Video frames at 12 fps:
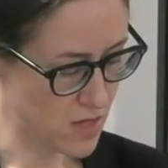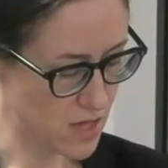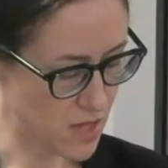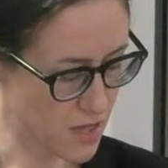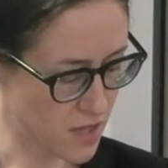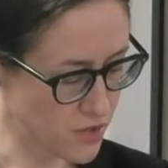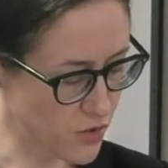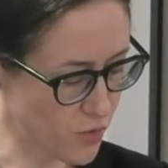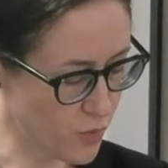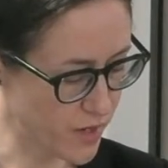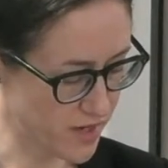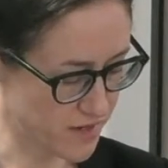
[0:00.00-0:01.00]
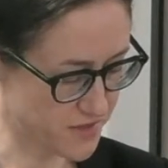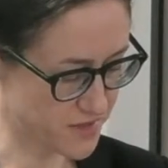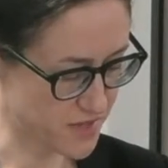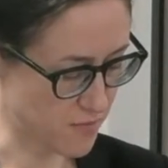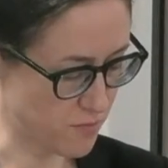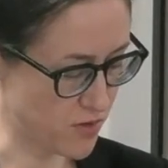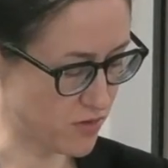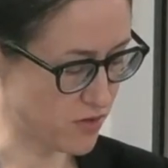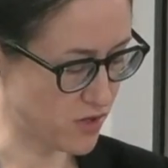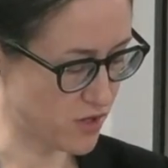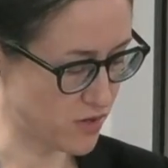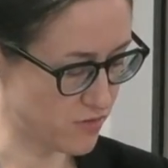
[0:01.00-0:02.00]
In your witness statement,
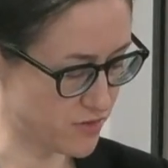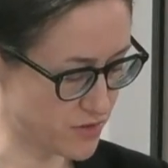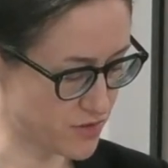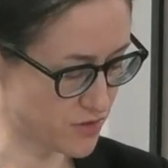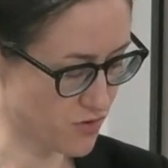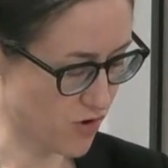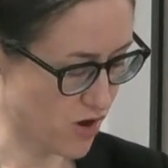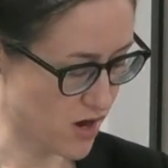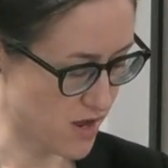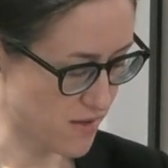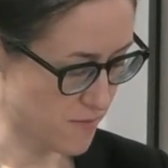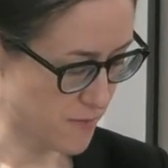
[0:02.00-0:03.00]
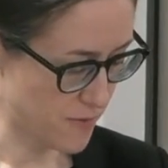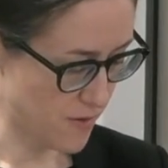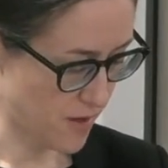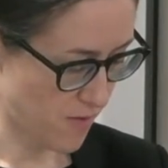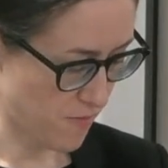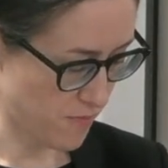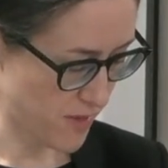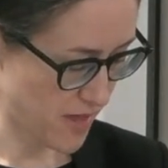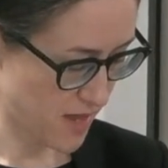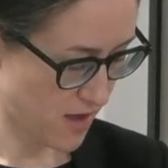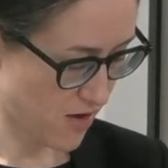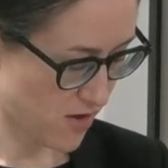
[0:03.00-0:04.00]
you describe
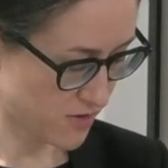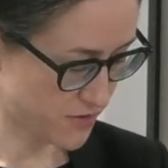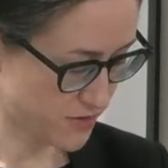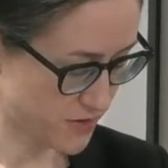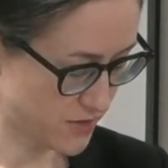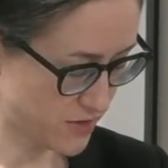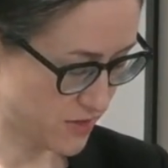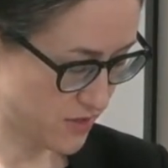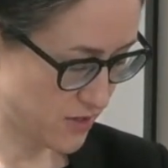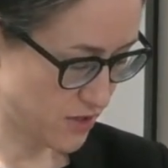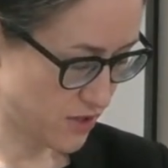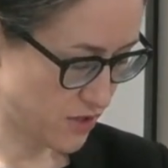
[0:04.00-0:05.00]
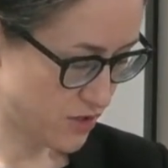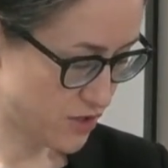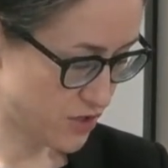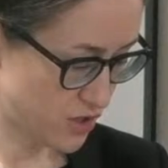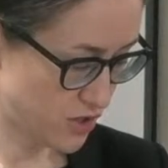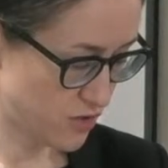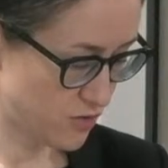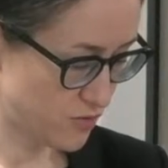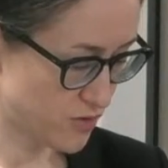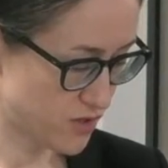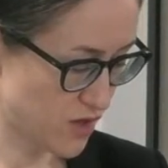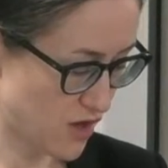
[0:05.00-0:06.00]
being asked to
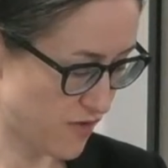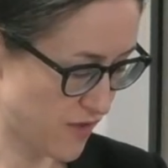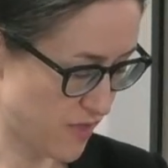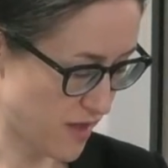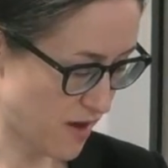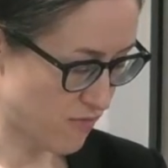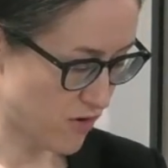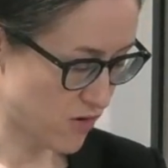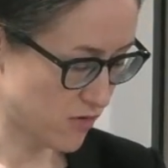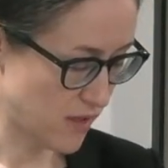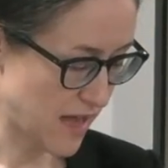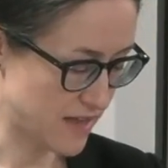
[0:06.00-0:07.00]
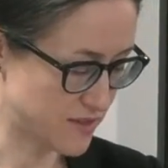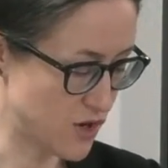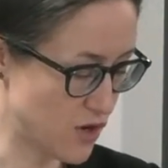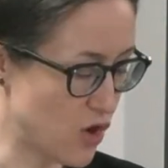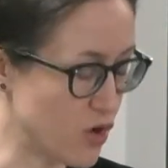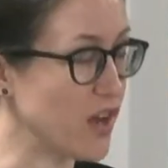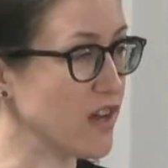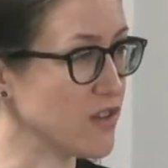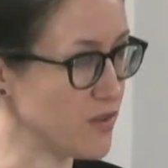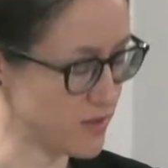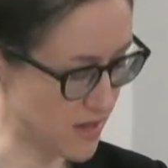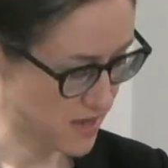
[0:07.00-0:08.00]
serve in that role as an honour. You
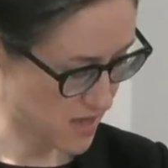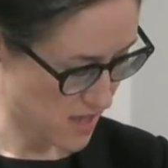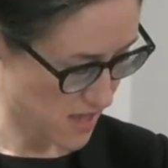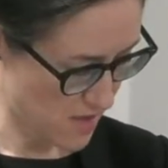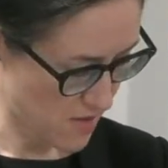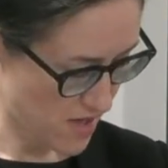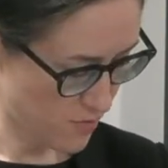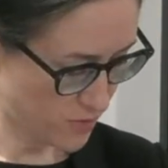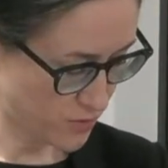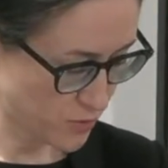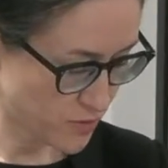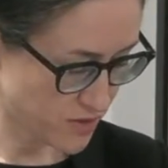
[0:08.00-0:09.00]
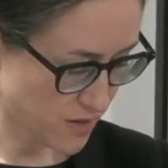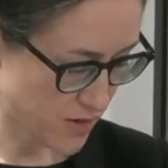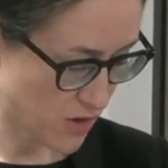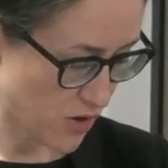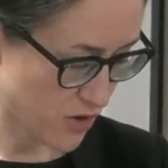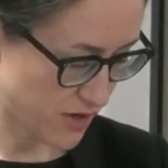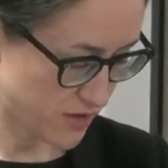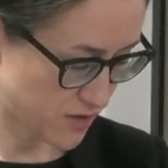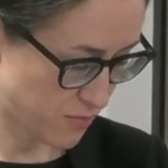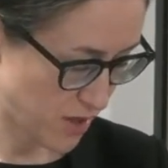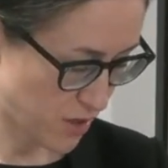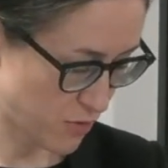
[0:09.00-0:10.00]
say it was also an honour to
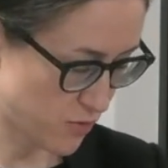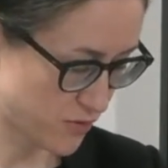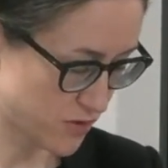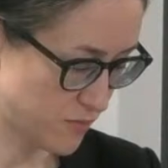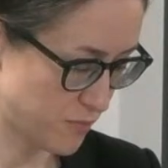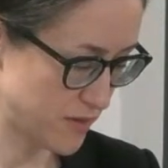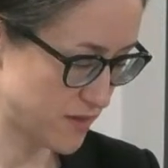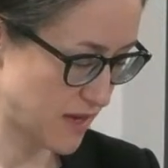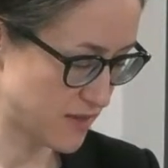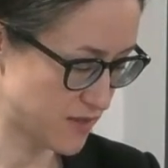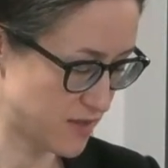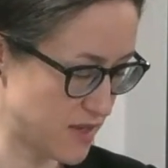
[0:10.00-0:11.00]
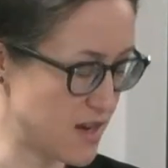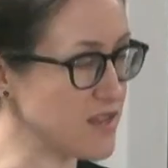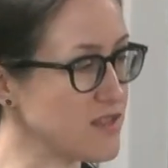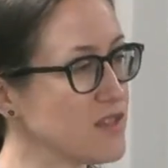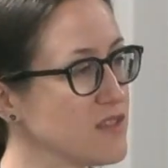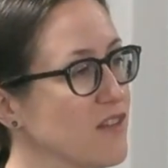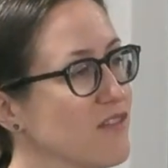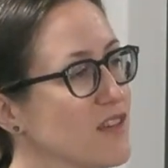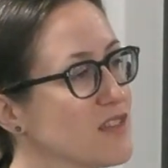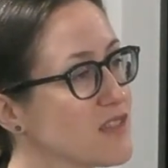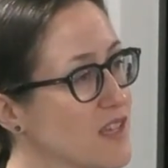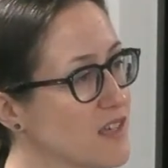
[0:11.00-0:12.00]
be thought to possess the necessary
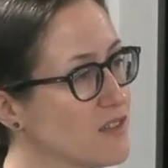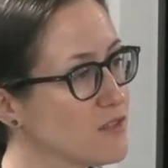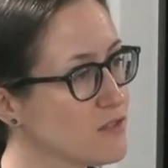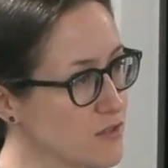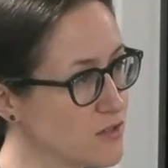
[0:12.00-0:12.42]
skills.